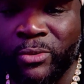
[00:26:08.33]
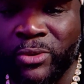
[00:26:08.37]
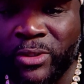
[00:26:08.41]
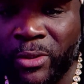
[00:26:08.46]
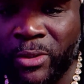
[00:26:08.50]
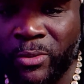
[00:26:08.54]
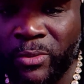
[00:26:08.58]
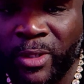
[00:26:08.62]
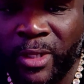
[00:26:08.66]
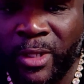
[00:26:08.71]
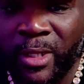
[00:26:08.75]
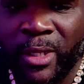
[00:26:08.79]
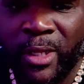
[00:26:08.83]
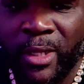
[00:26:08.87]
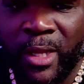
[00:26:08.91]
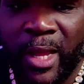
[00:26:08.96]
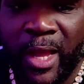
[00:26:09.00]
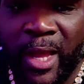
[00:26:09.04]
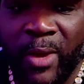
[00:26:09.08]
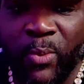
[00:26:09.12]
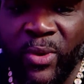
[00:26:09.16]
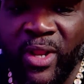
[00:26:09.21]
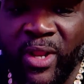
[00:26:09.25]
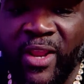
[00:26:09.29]
So
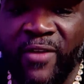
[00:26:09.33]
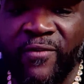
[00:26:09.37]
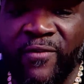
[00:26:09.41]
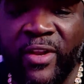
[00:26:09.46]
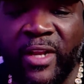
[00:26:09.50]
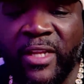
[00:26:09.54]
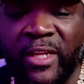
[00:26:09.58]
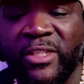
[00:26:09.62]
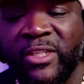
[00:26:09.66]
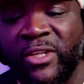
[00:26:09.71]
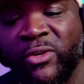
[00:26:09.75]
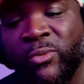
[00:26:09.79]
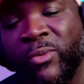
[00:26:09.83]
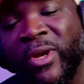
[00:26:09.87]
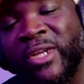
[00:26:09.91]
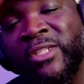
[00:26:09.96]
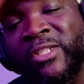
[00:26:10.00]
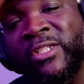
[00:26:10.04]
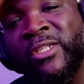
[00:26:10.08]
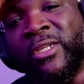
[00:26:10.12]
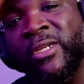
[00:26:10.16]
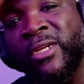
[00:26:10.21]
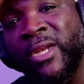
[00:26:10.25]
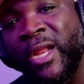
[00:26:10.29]
we live in a
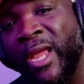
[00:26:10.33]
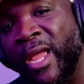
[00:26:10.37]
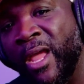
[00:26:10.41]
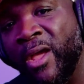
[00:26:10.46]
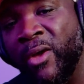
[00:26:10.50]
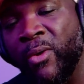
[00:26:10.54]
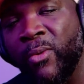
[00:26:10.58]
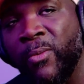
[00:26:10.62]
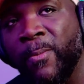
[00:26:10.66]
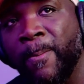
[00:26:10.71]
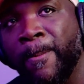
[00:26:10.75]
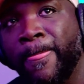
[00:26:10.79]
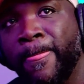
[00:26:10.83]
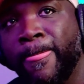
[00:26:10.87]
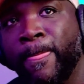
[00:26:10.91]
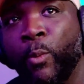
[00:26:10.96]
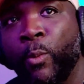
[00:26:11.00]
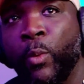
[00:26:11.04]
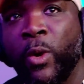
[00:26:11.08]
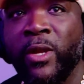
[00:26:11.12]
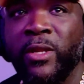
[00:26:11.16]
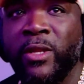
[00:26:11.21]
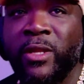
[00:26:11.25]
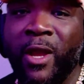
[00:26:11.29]
generation now
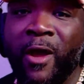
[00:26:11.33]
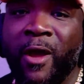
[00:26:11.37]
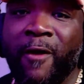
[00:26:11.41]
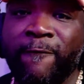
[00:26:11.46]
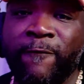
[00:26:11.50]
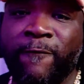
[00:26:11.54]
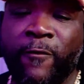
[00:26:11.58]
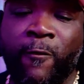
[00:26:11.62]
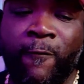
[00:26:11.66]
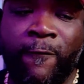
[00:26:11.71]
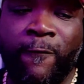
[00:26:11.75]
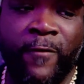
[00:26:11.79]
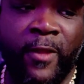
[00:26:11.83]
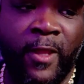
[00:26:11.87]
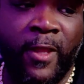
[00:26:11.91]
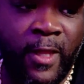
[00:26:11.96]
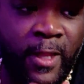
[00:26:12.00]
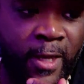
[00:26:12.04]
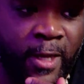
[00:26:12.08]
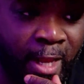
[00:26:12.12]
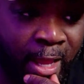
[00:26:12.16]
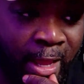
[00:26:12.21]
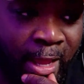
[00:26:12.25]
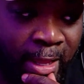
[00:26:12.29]
where young folk
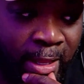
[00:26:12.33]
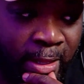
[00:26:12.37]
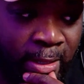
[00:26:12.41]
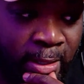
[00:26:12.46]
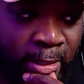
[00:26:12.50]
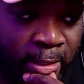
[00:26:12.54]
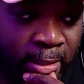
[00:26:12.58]
feel like